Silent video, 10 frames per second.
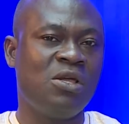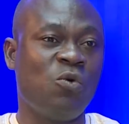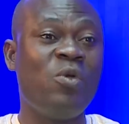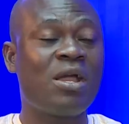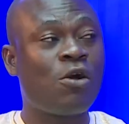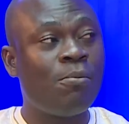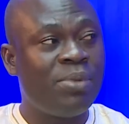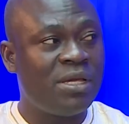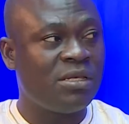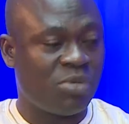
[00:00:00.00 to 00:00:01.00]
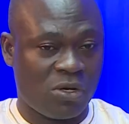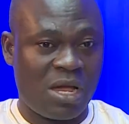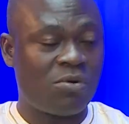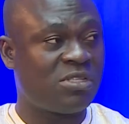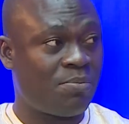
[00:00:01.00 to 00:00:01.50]
We were complaining because
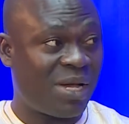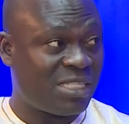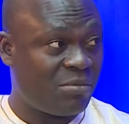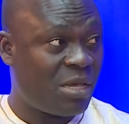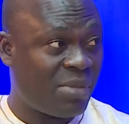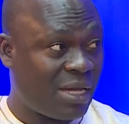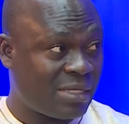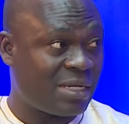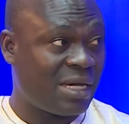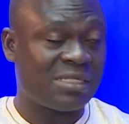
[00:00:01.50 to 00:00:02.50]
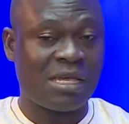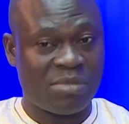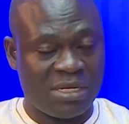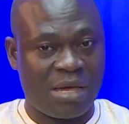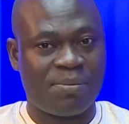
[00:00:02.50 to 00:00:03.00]
I was a party member as at that
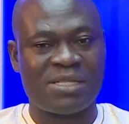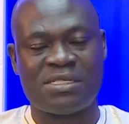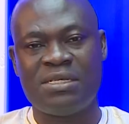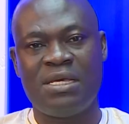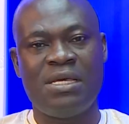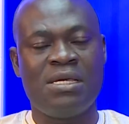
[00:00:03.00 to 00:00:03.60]
time in that party.